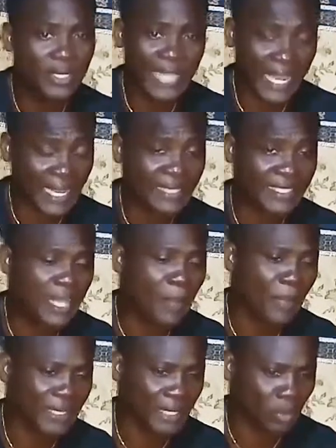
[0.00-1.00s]
That is the
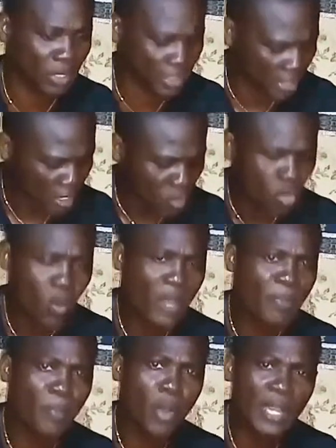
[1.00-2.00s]
pentatonic. So when
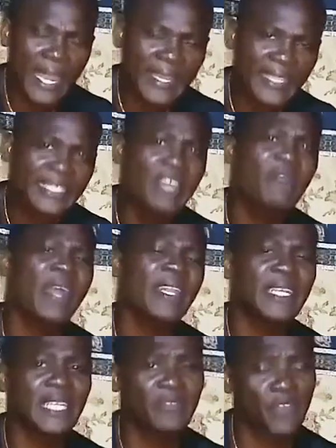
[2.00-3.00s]
people learn it, they find
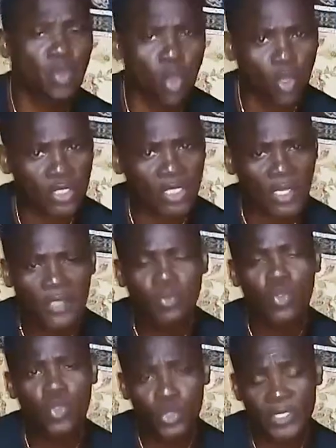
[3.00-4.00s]
it difficult to
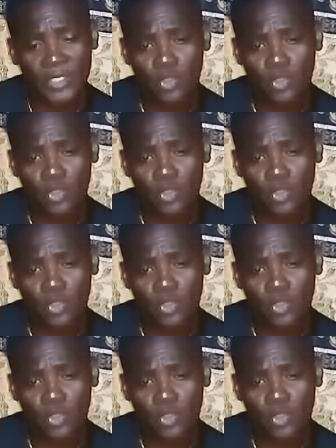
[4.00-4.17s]
use it.